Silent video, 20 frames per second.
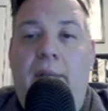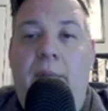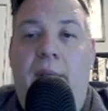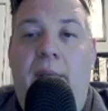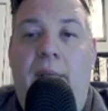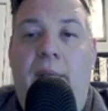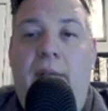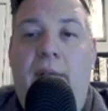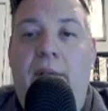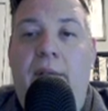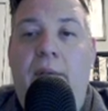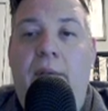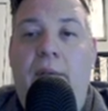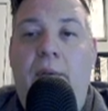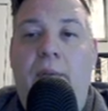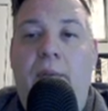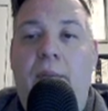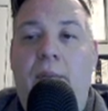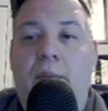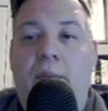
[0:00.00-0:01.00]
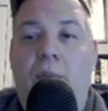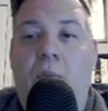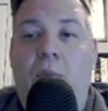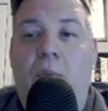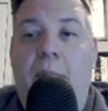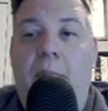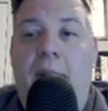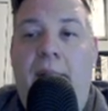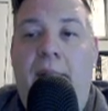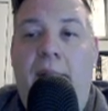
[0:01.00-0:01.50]
get into
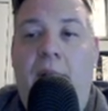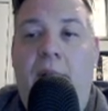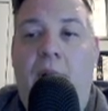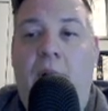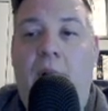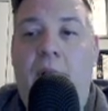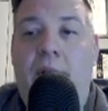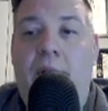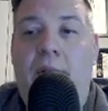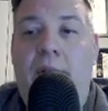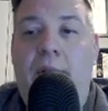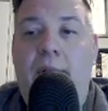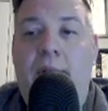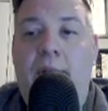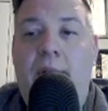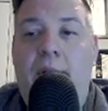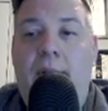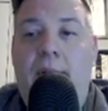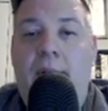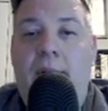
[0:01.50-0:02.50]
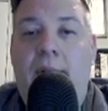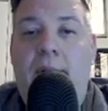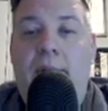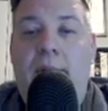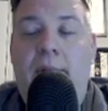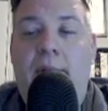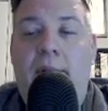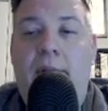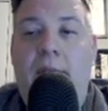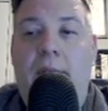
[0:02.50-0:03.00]
more about the cards.
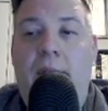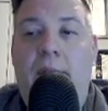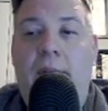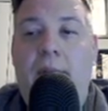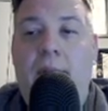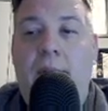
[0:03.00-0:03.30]
So